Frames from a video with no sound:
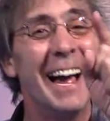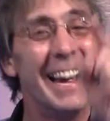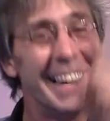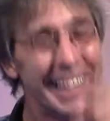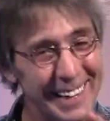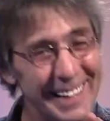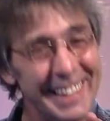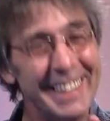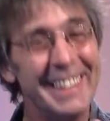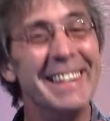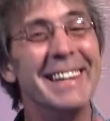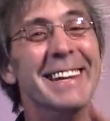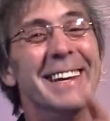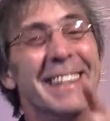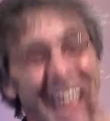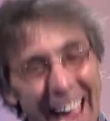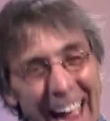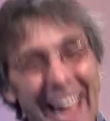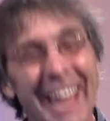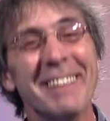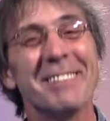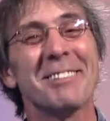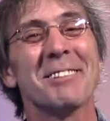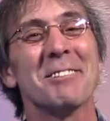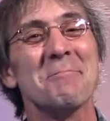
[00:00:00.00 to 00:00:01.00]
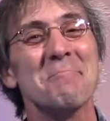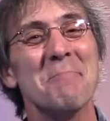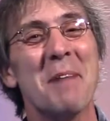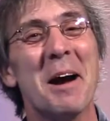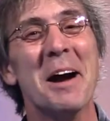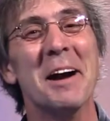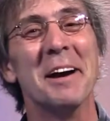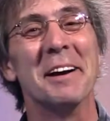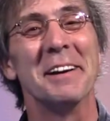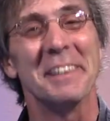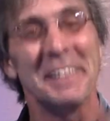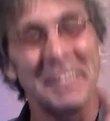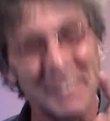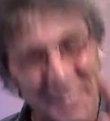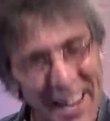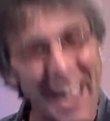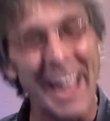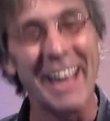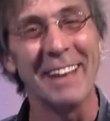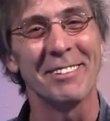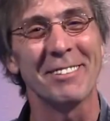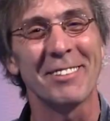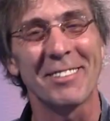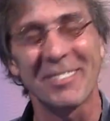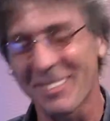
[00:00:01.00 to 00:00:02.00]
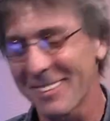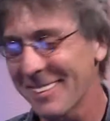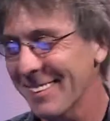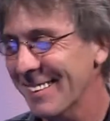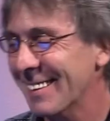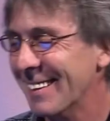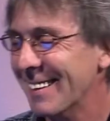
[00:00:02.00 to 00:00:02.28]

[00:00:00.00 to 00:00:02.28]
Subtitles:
Yes, Mark, yes.